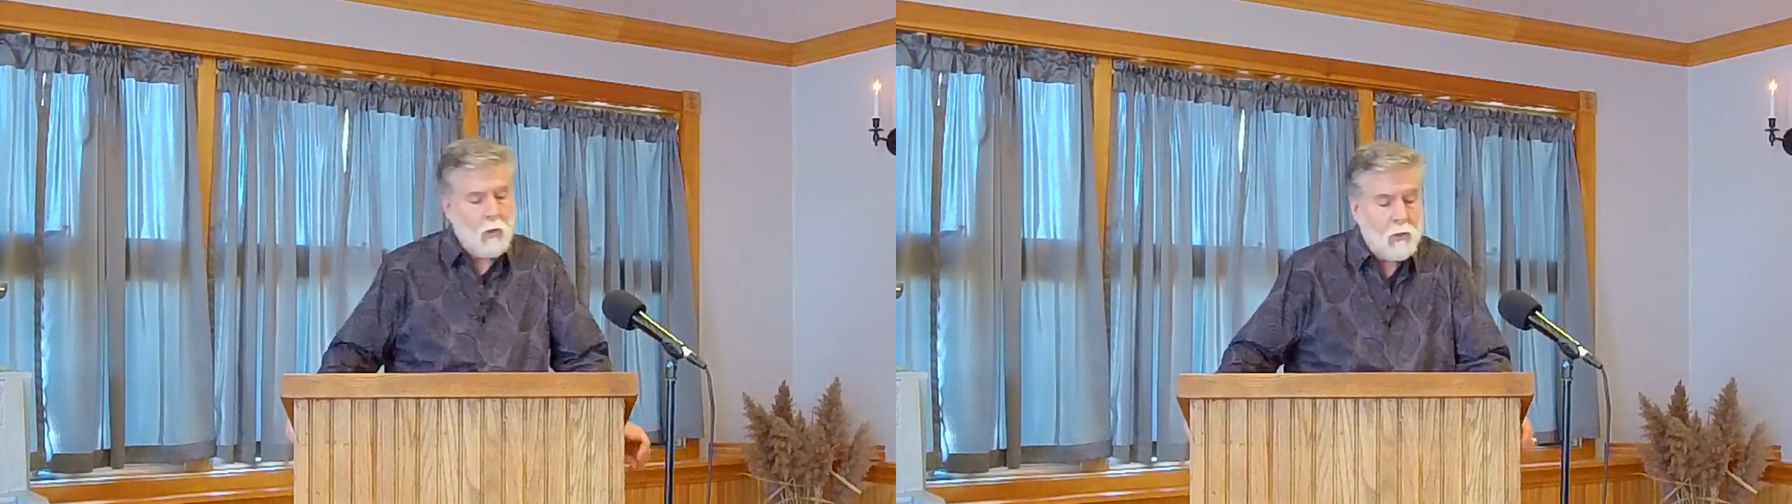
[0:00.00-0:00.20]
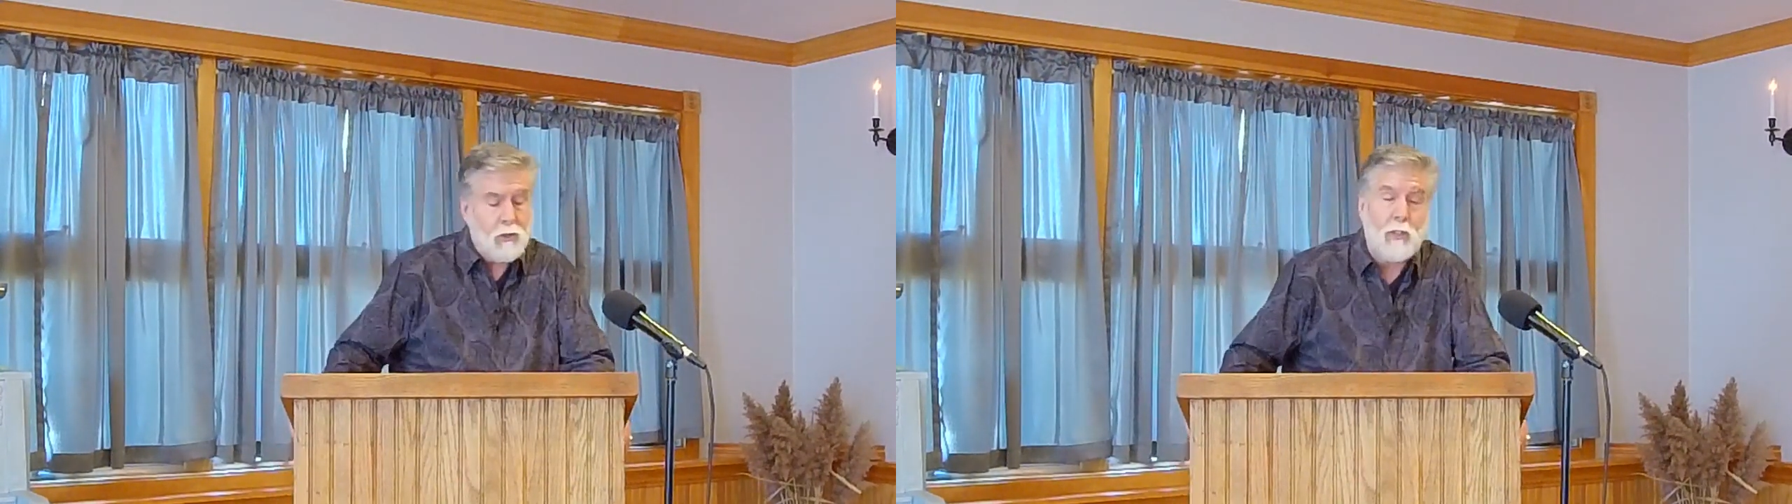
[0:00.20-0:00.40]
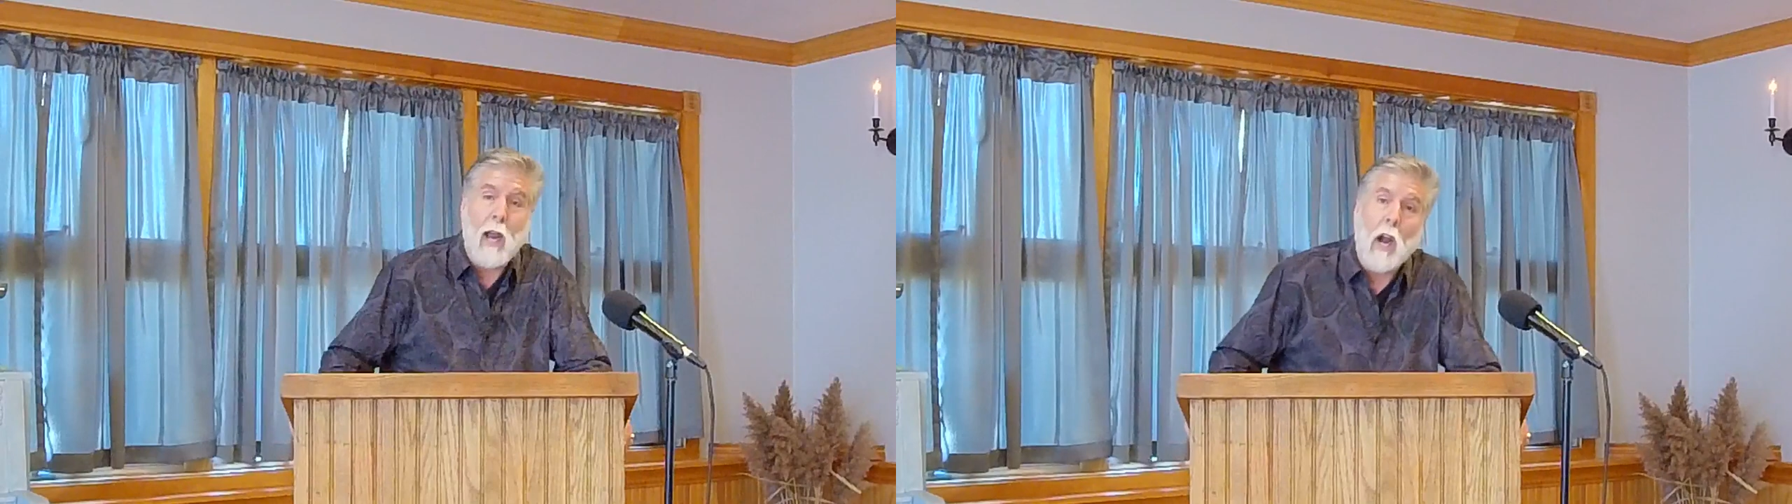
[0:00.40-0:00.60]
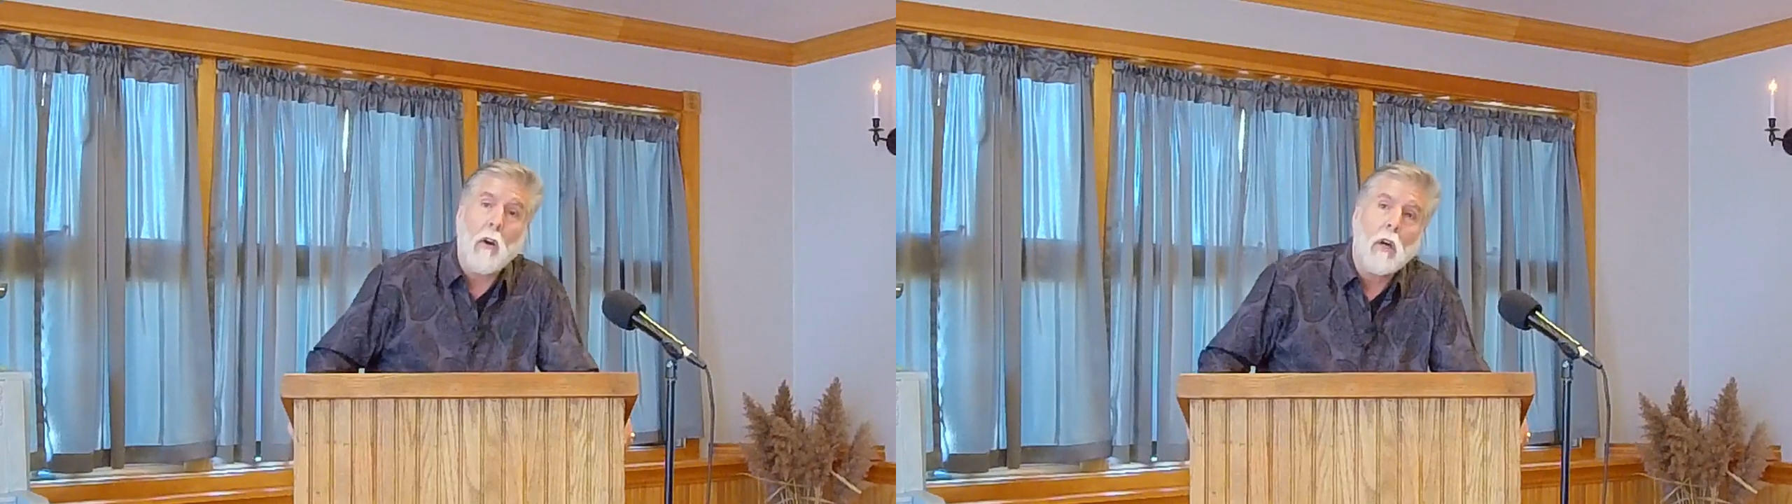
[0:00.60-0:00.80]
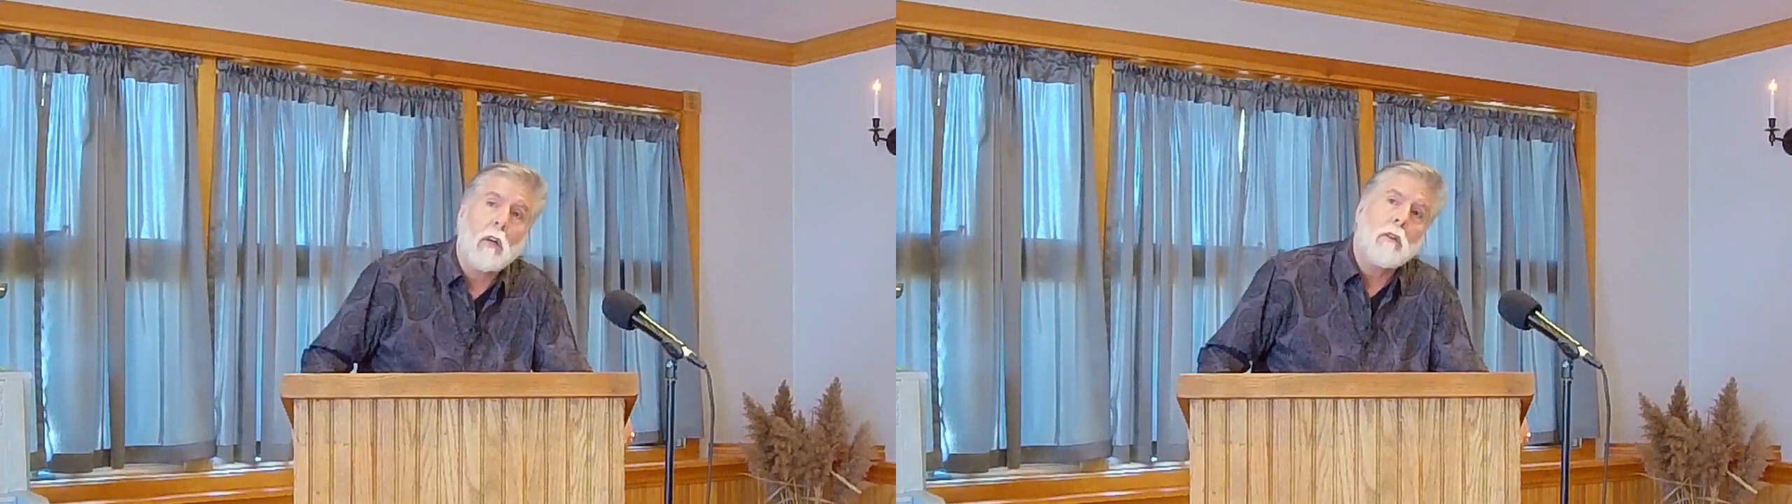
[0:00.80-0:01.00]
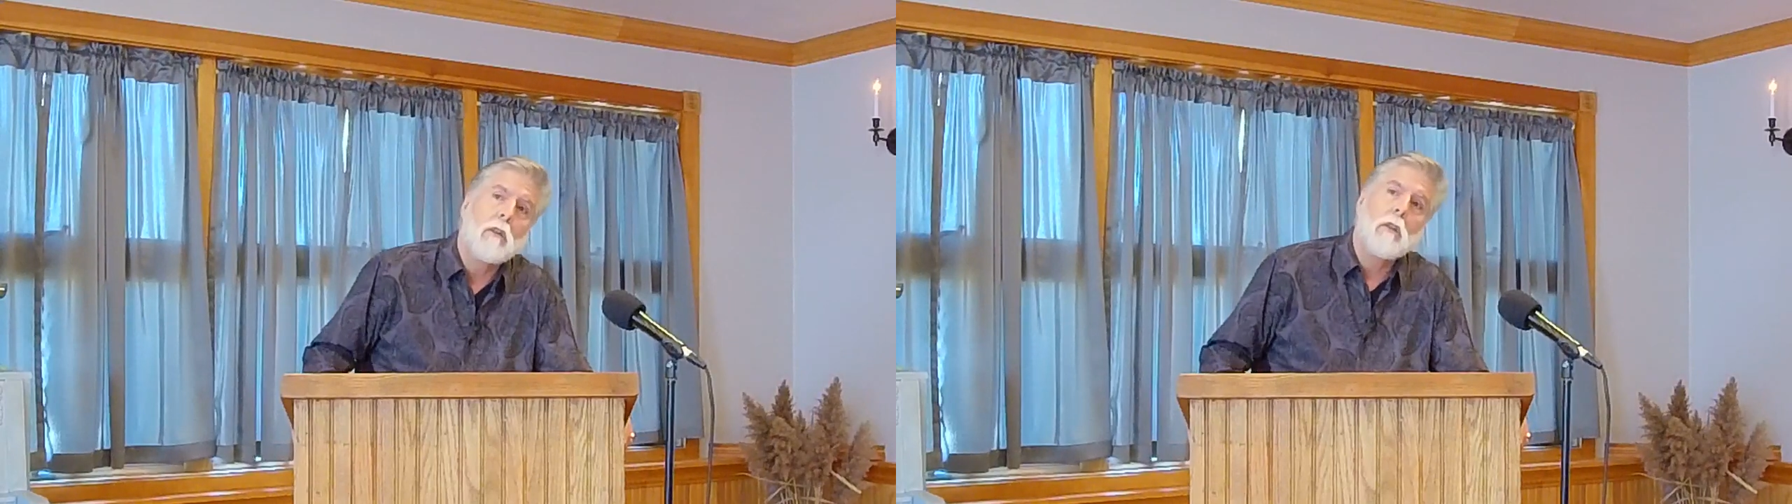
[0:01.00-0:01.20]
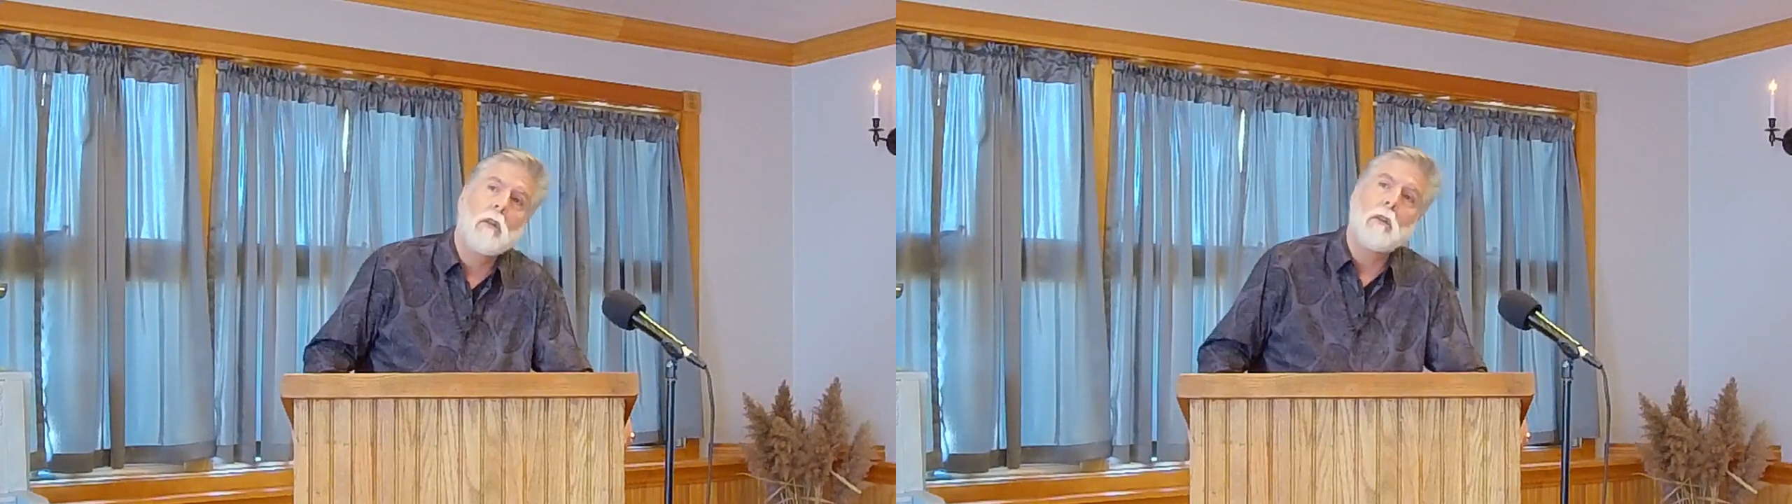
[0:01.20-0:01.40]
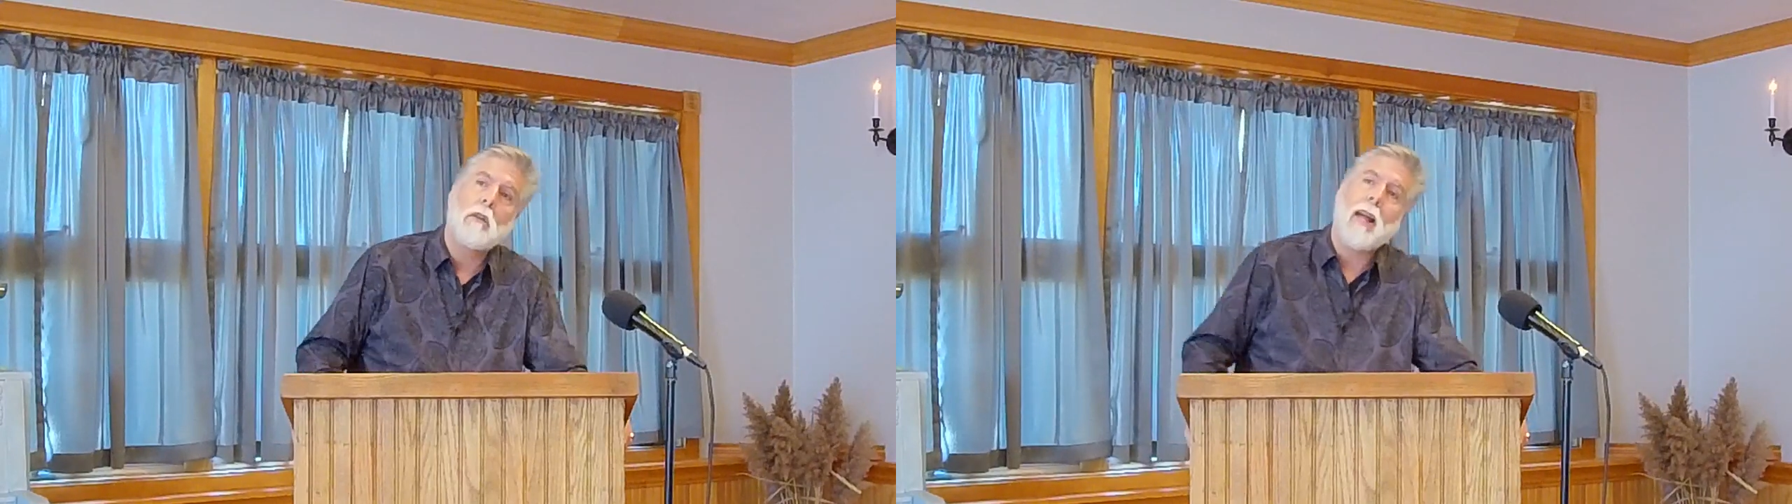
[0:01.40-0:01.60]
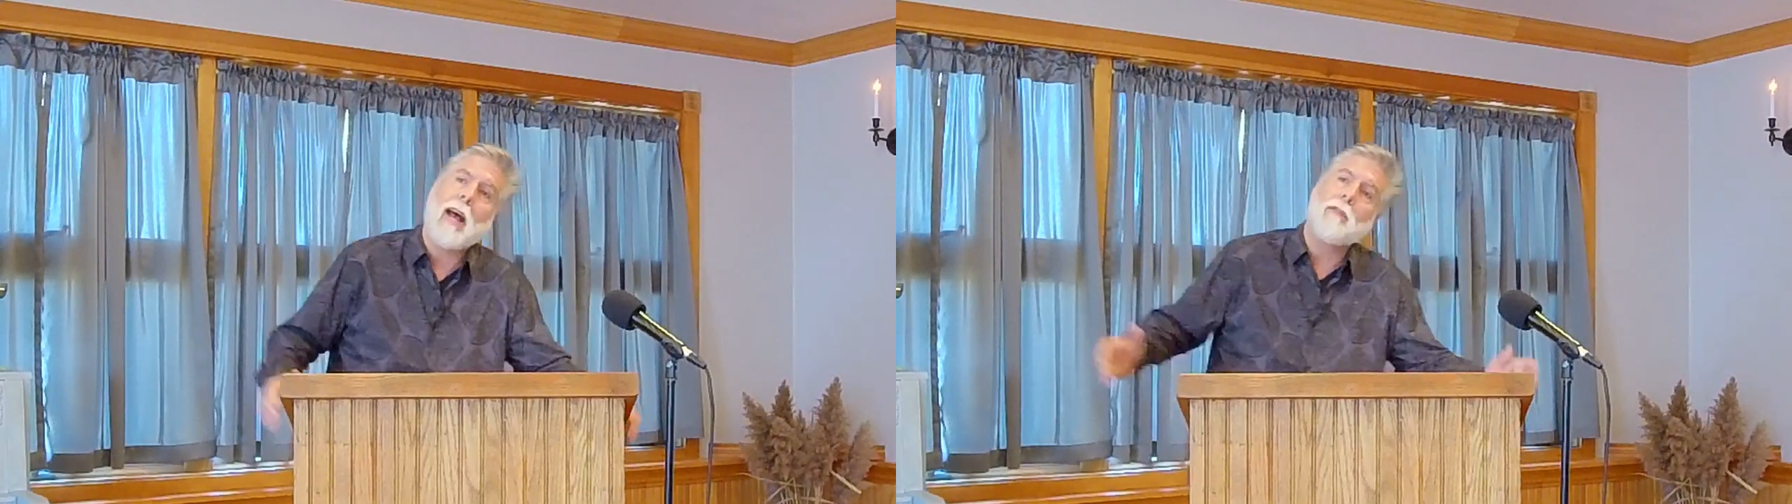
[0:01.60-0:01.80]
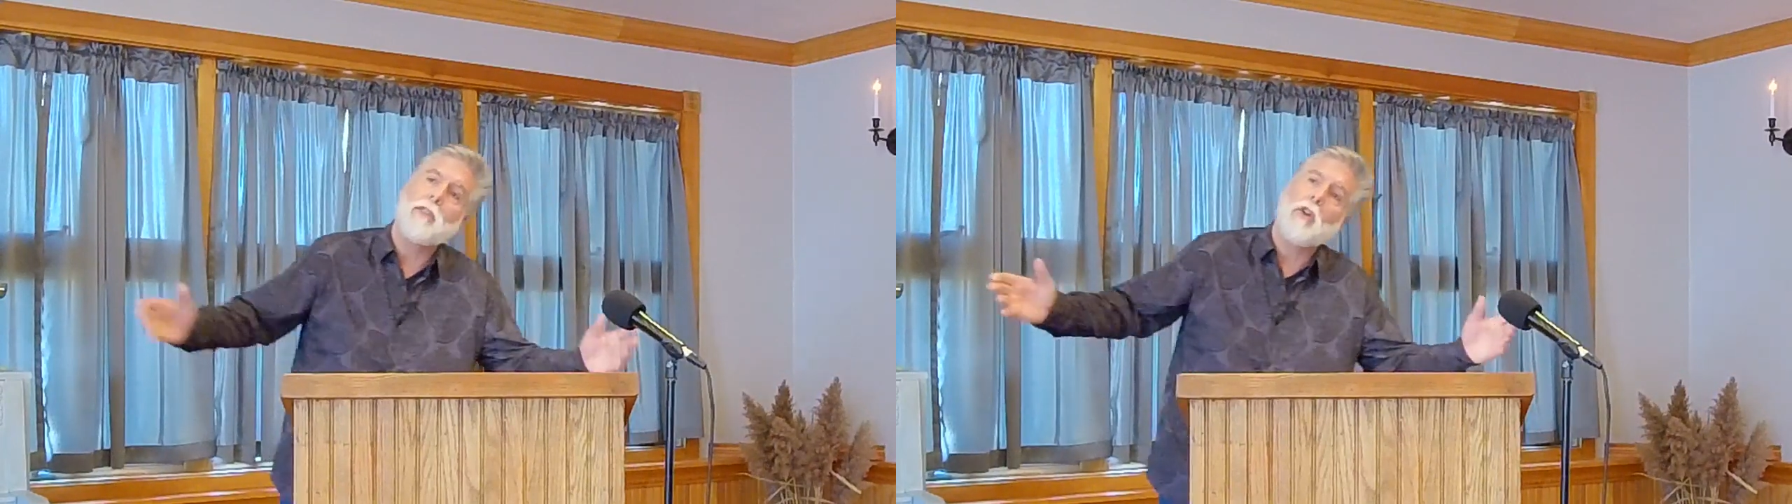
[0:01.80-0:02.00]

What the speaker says: Sarah laughed